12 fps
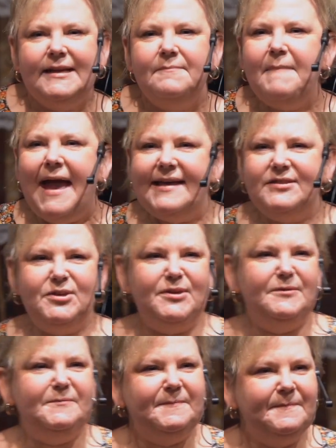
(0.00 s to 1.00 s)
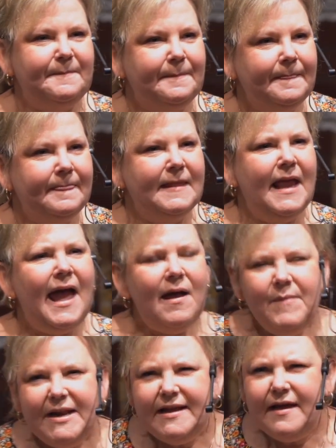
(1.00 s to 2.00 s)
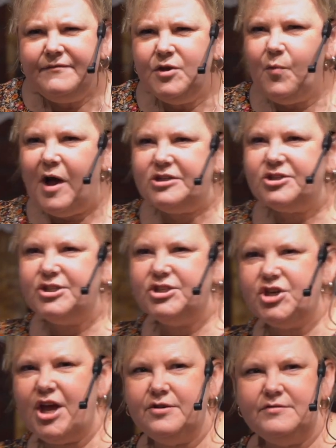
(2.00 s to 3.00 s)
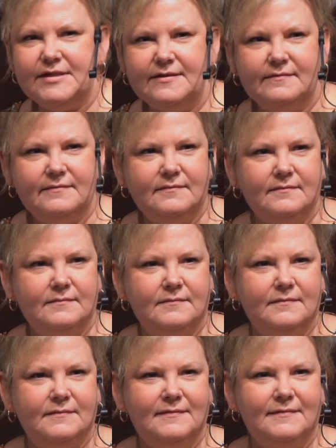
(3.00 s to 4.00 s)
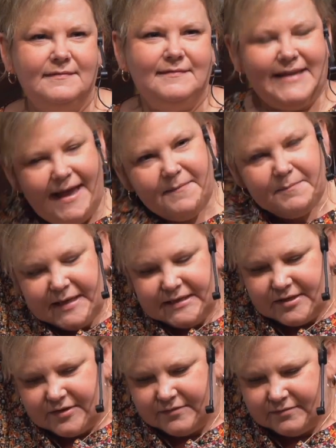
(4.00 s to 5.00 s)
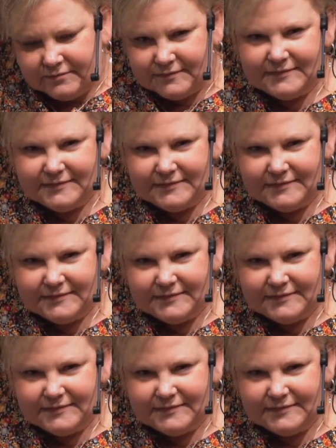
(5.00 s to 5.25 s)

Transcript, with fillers: Matthew how many of you watch The Chosen? Yep, me too.